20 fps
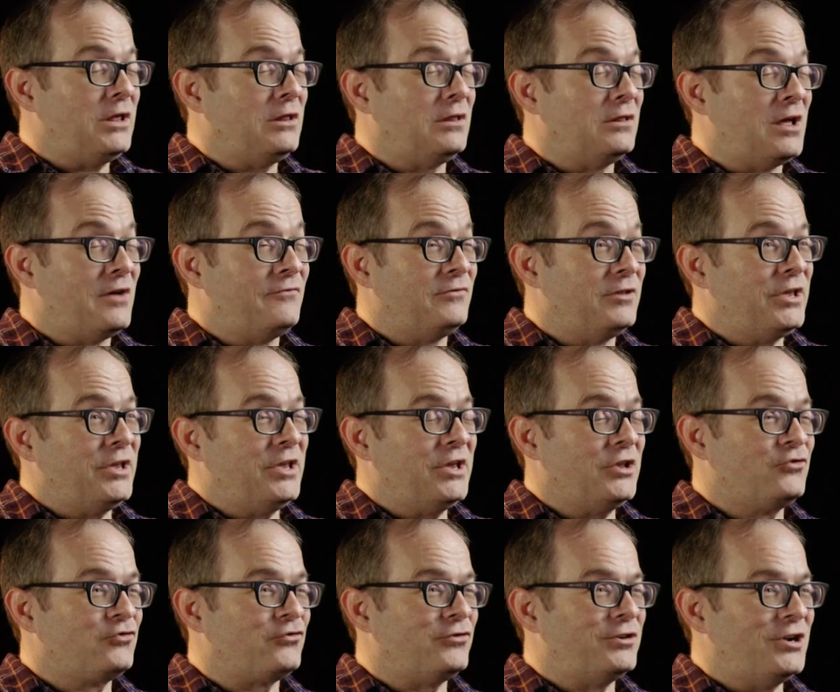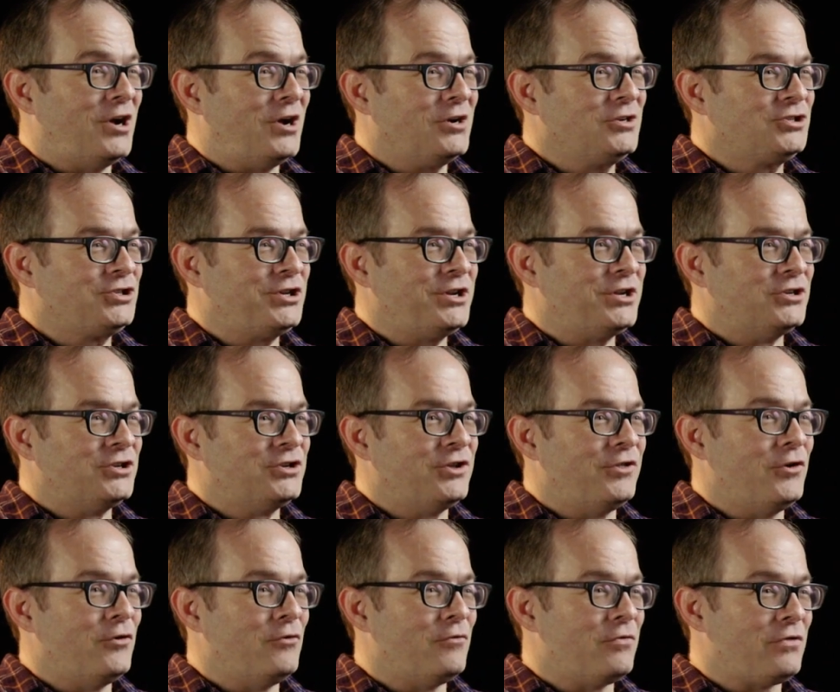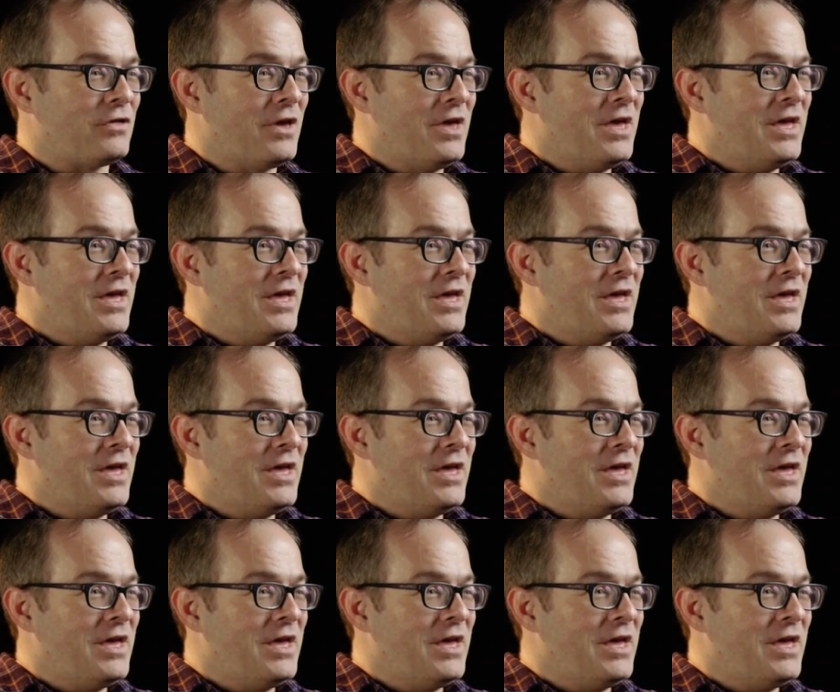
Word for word: lovely introduction to those